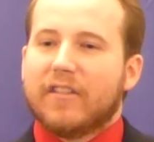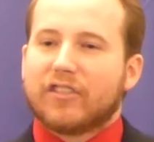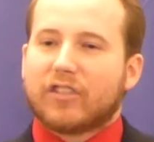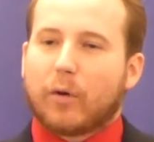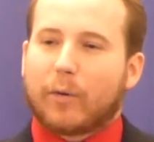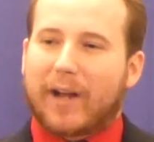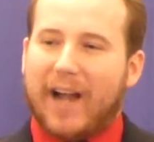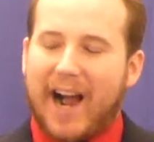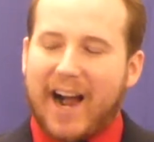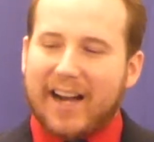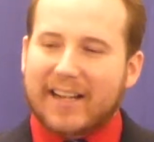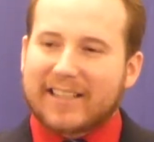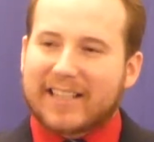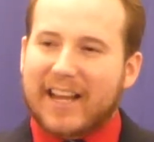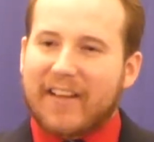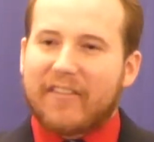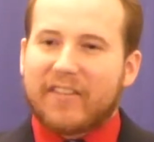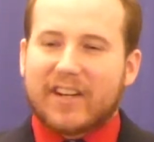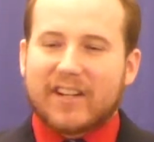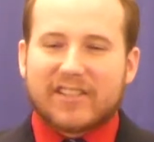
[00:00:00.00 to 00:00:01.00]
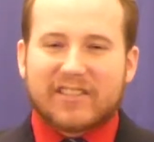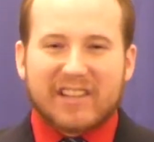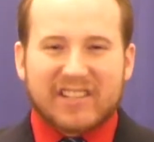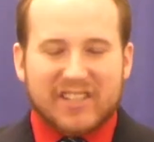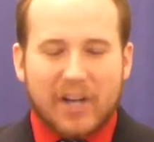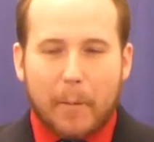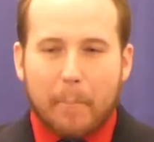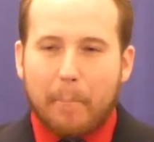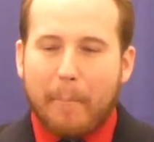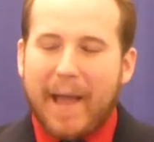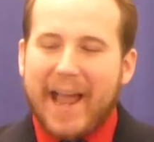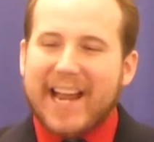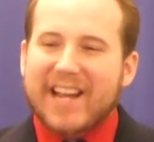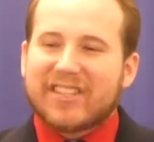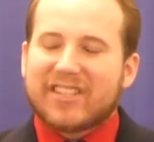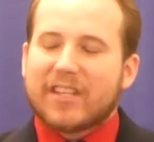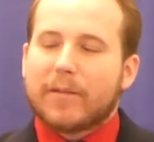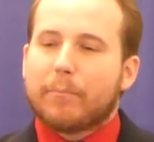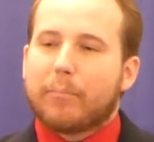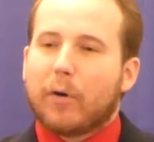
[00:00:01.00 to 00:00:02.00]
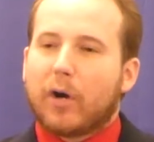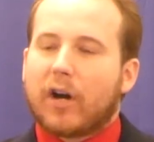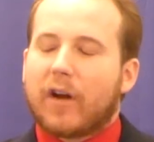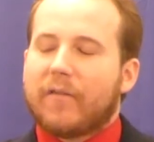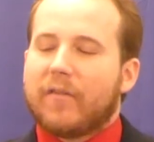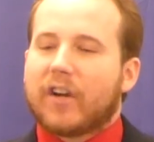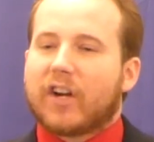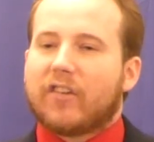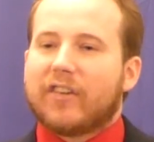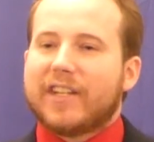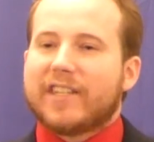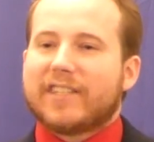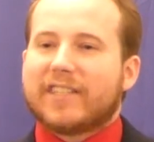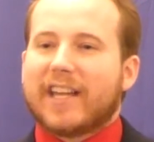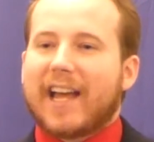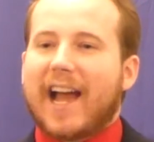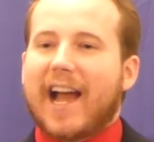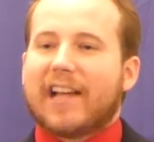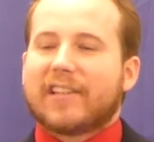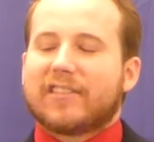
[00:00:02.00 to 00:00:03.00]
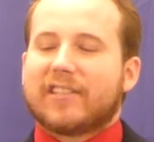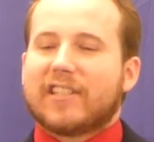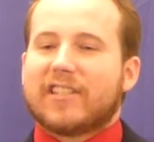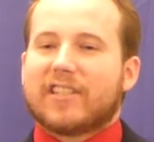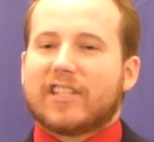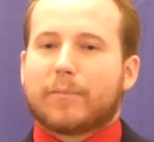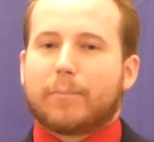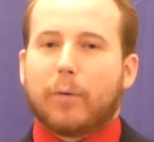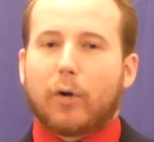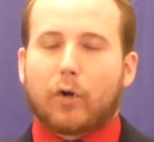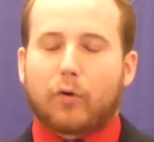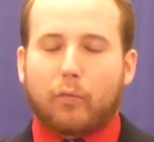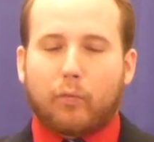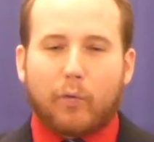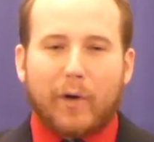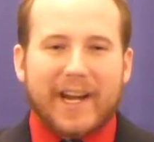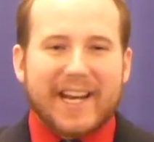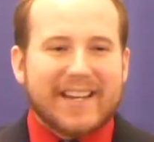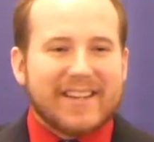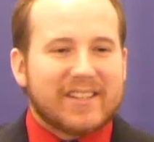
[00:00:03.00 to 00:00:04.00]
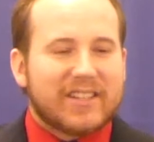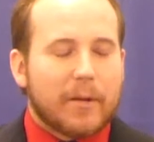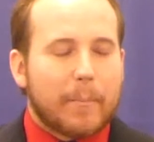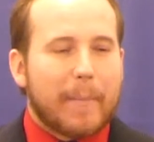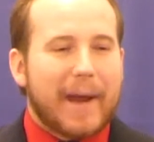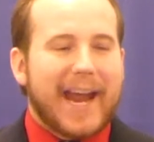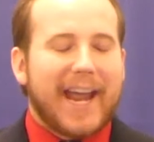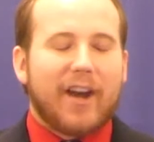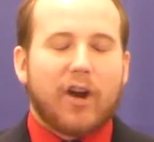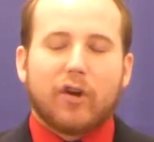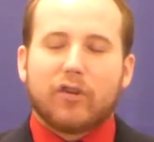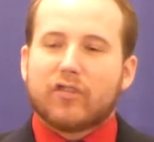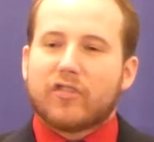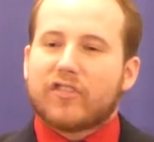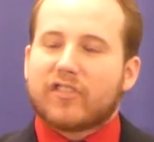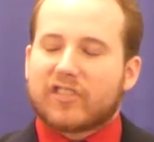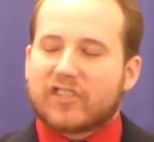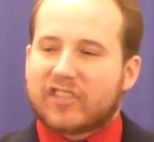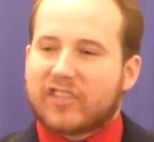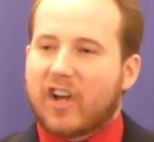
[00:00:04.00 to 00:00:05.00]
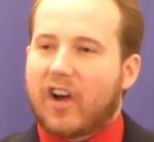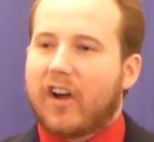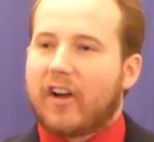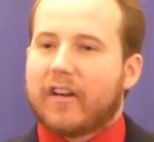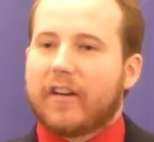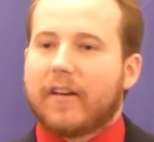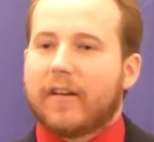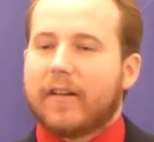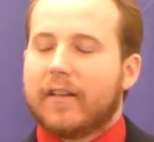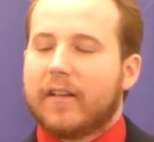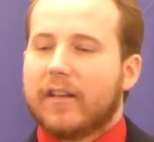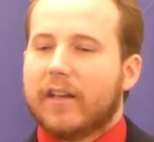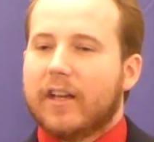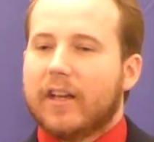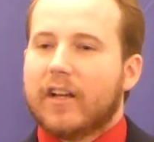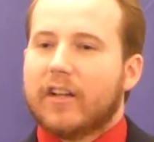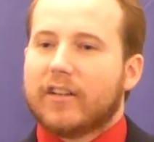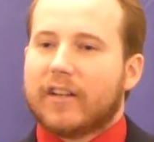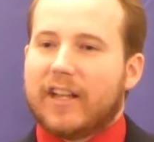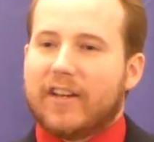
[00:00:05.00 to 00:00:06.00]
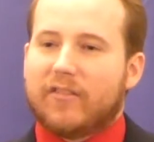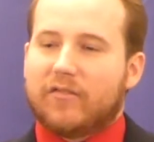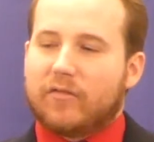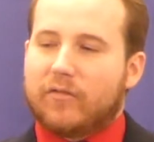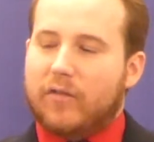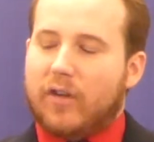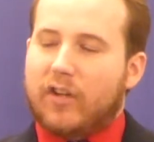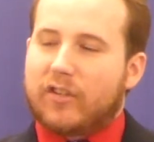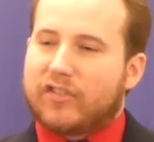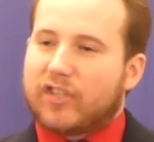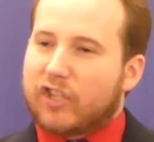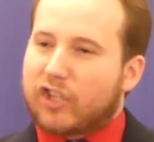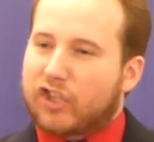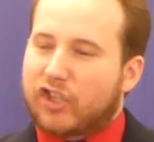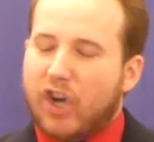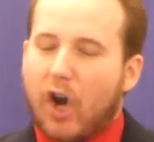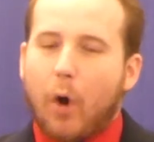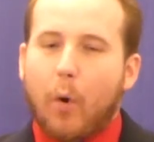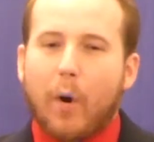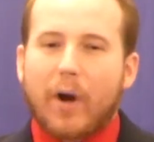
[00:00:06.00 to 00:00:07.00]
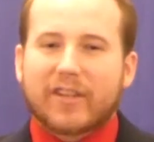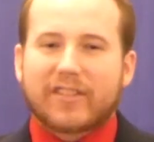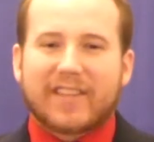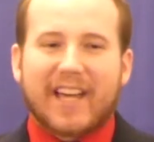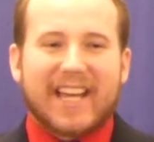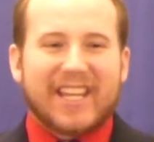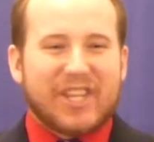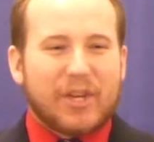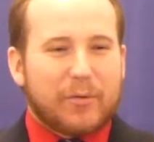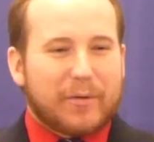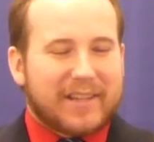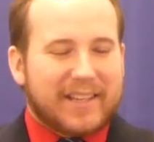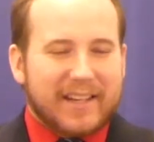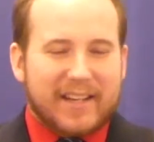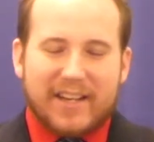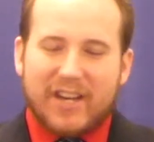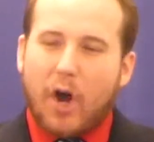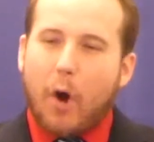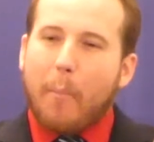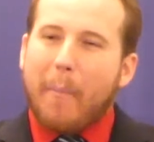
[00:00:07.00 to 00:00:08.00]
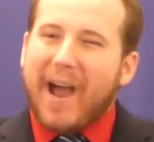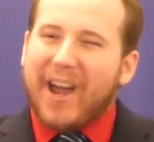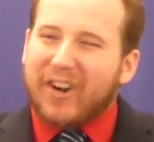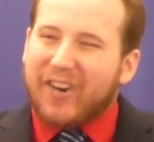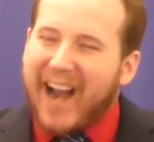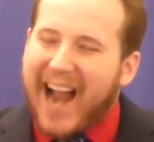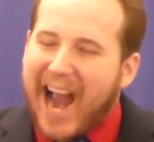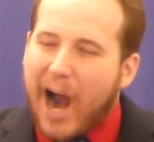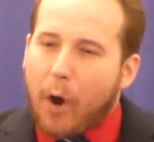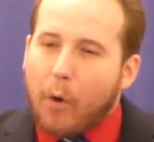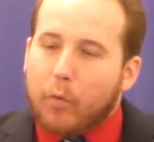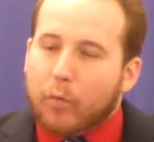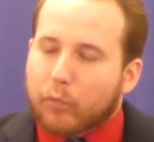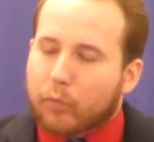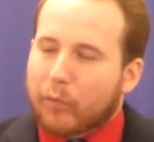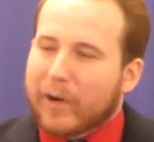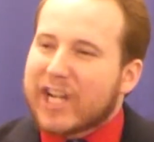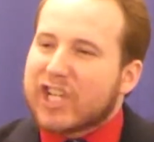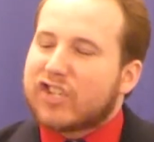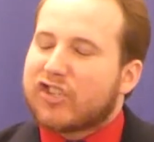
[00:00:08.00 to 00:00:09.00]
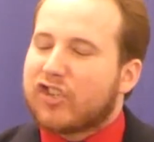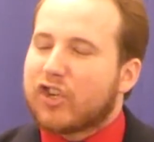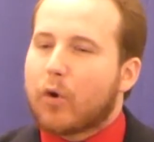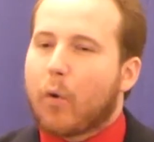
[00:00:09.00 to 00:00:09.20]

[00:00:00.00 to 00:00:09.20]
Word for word: So God given us this amazing book of Ecclesiastes, this book written to man under the sun, and uh, to show us that you, no matter how rich